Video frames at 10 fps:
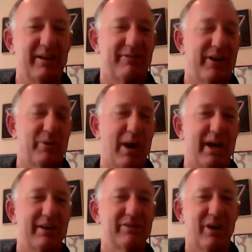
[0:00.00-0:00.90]
a fun
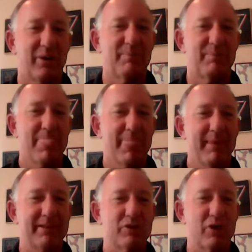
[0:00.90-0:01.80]
way. So yep.
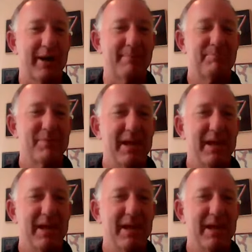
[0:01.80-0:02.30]
That's great.